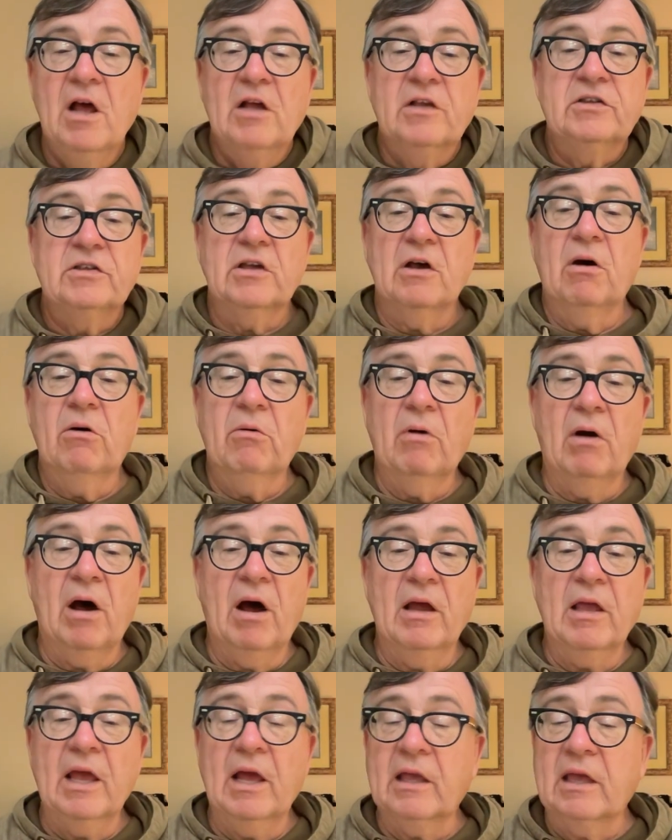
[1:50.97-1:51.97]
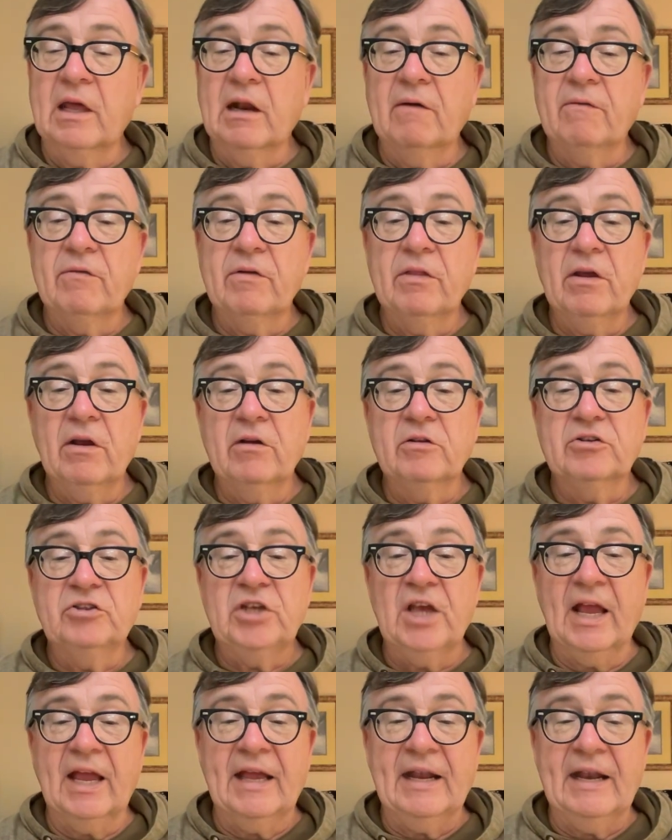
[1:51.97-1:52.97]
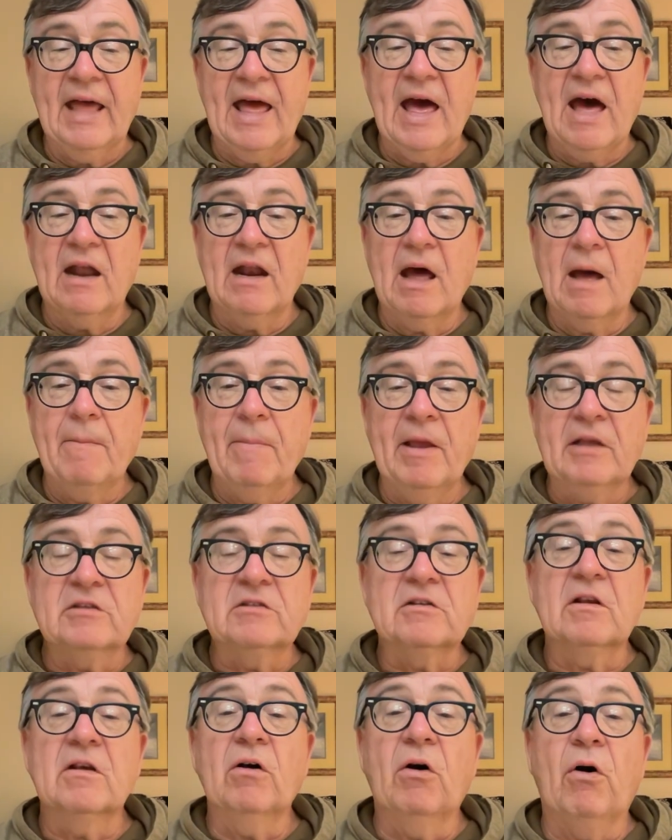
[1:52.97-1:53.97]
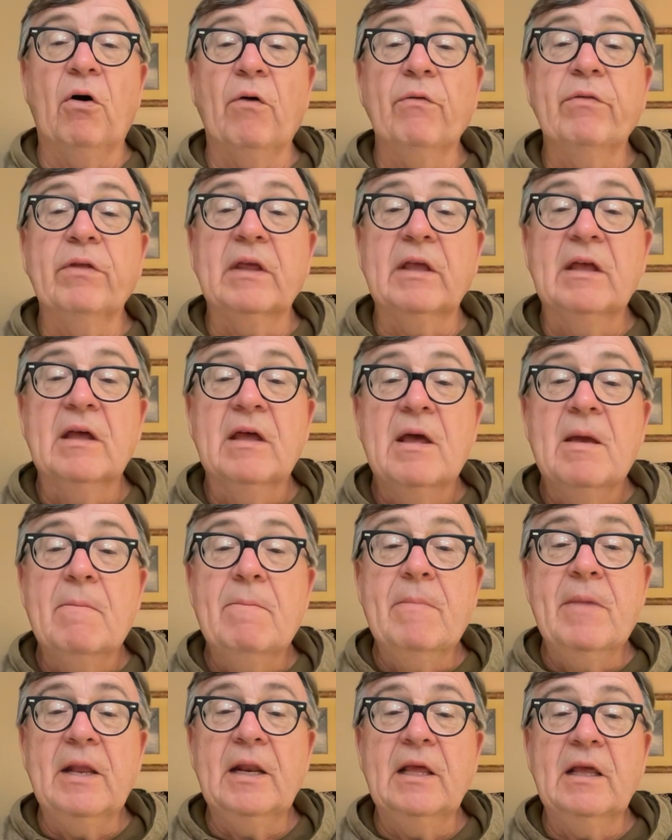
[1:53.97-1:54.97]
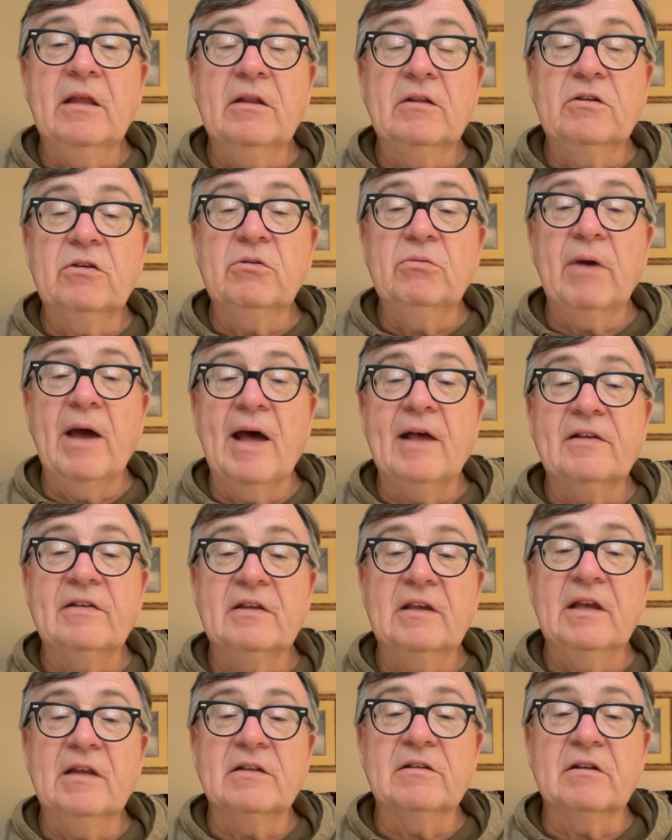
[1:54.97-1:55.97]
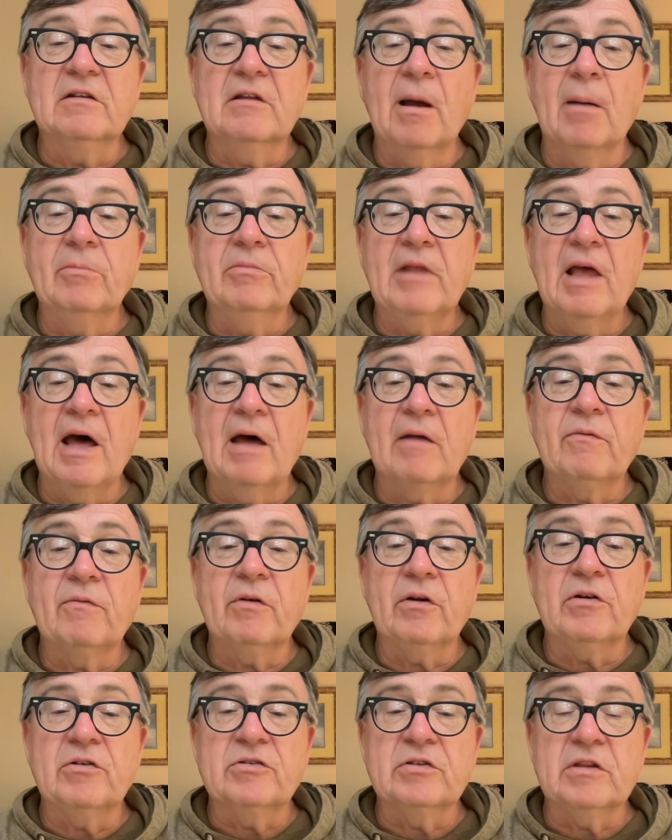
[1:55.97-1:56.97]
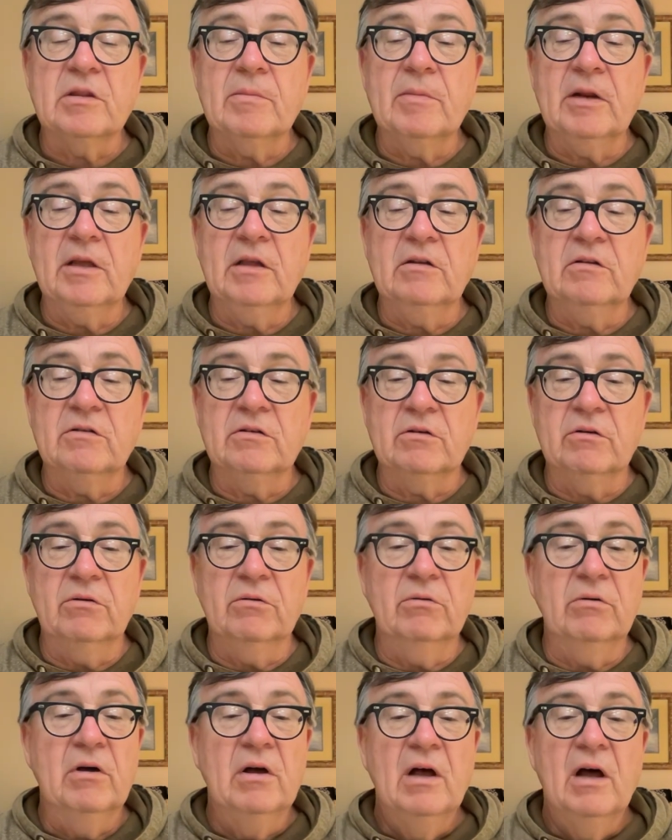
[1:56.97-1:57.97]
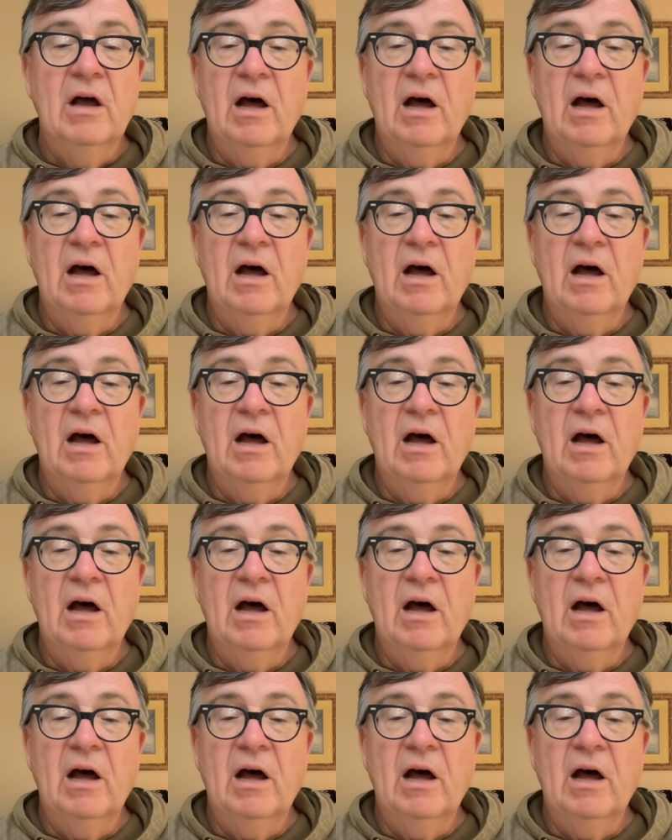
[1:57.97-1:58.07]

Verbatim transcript: So uh, yeah, get over there and check it out. Uh, basically all the Mini two S E, it's a dumbed down version of the Mini two.